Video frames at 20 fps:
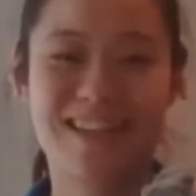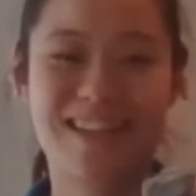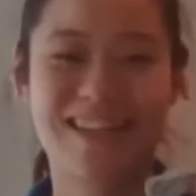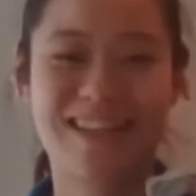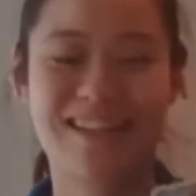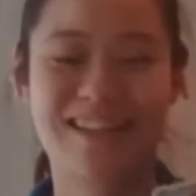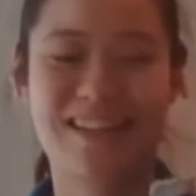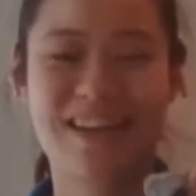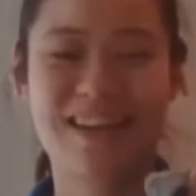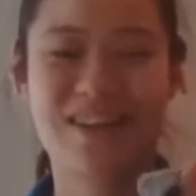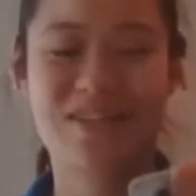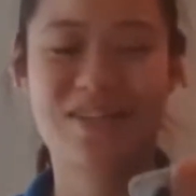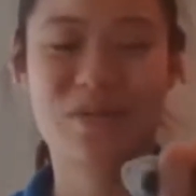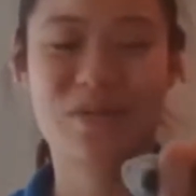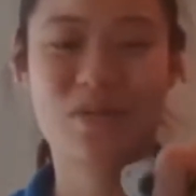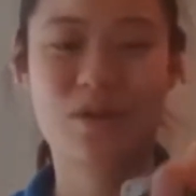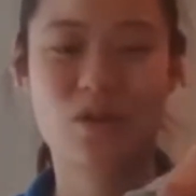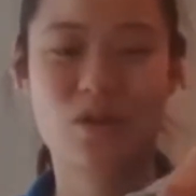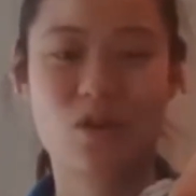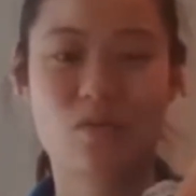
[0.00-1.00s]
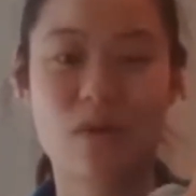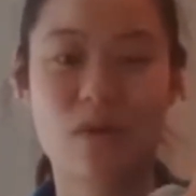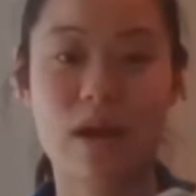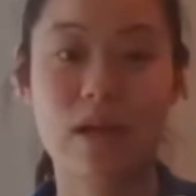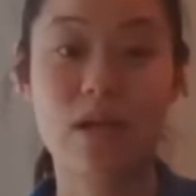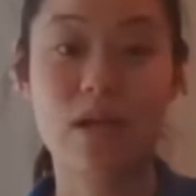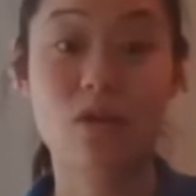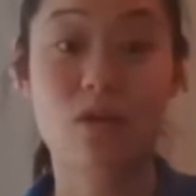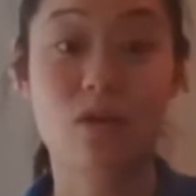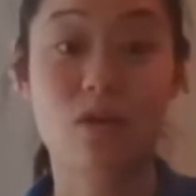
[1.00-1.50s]
And then when you're ready, you're
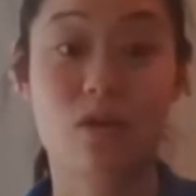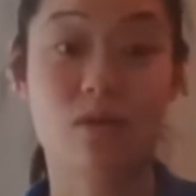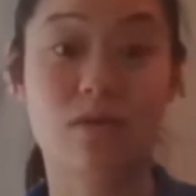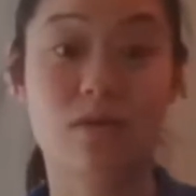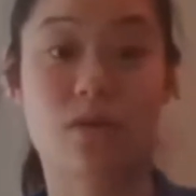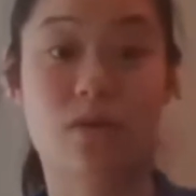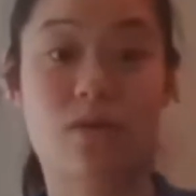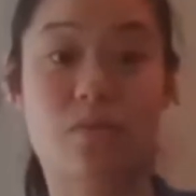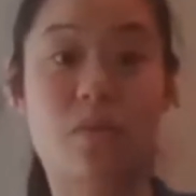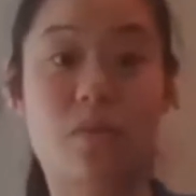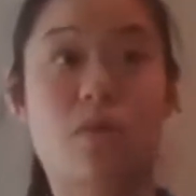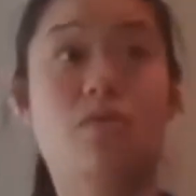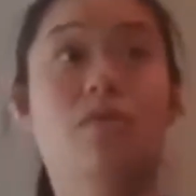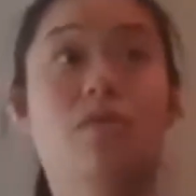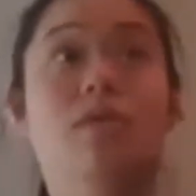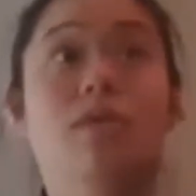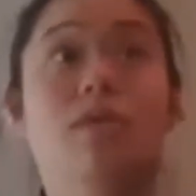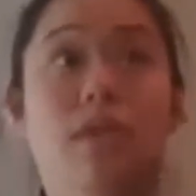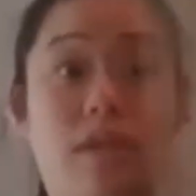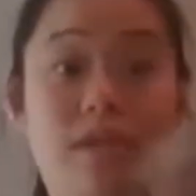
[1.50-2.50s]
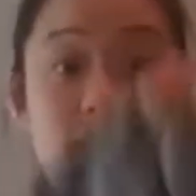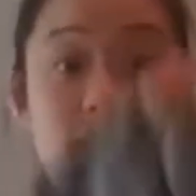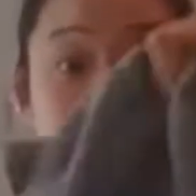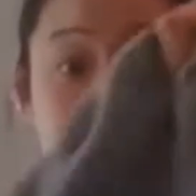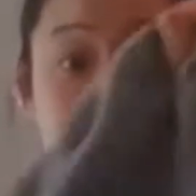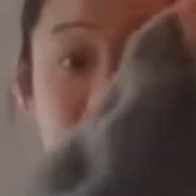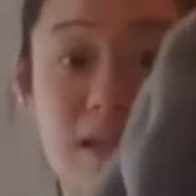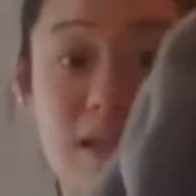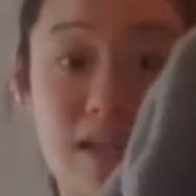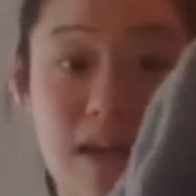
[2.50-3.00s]
going to throw and
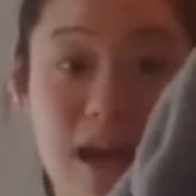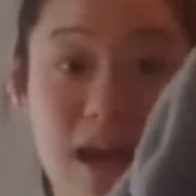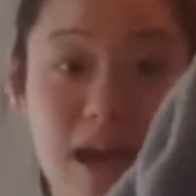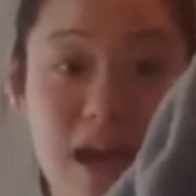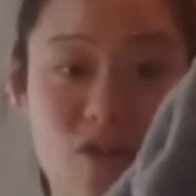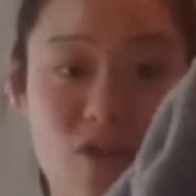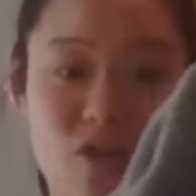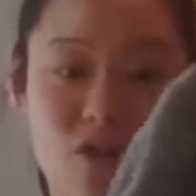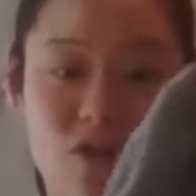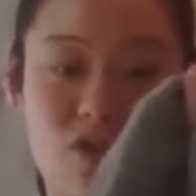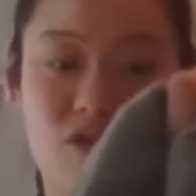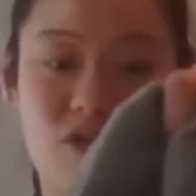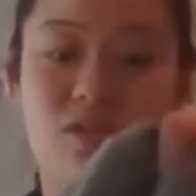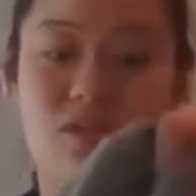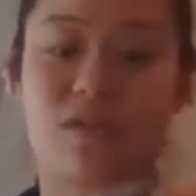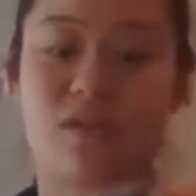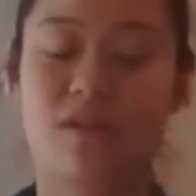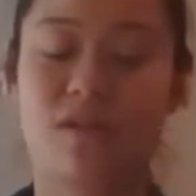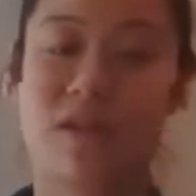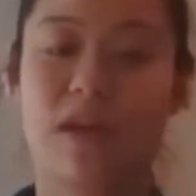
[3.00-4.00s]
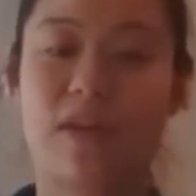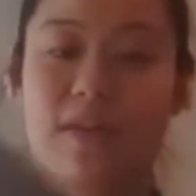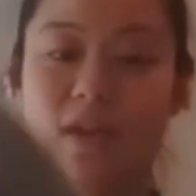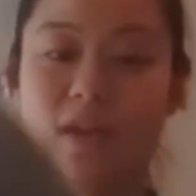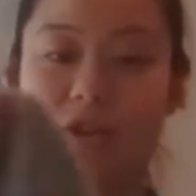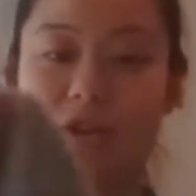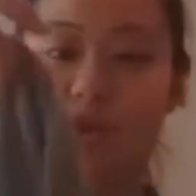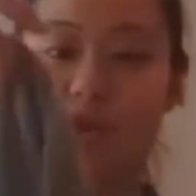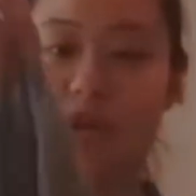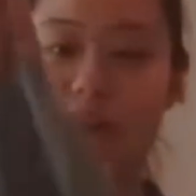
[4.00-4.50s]
catch, and then
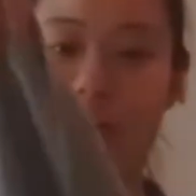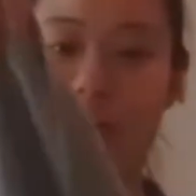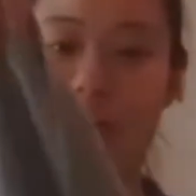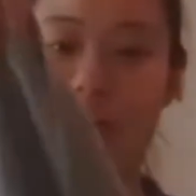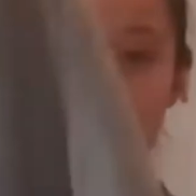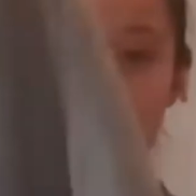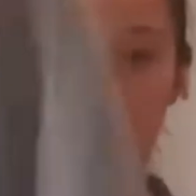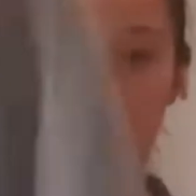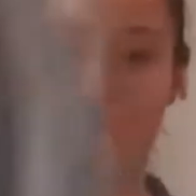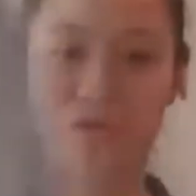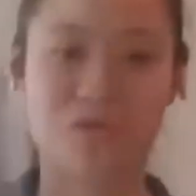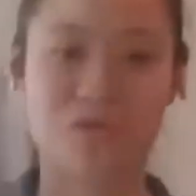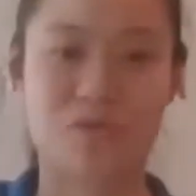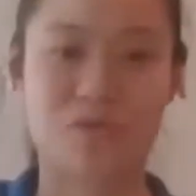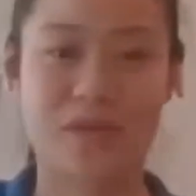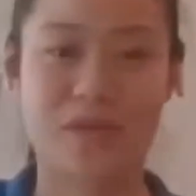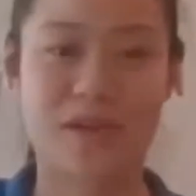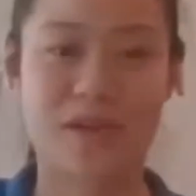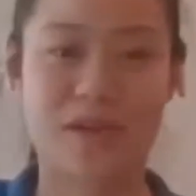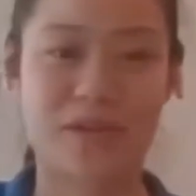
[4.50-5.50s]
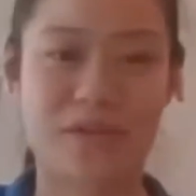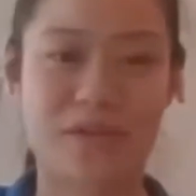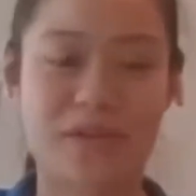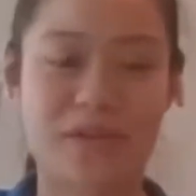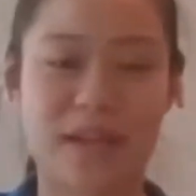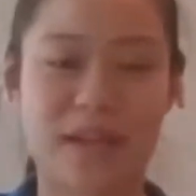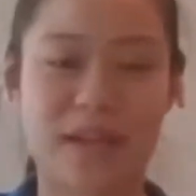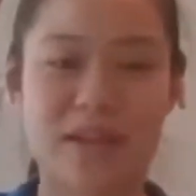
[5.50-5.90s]
change to the other side.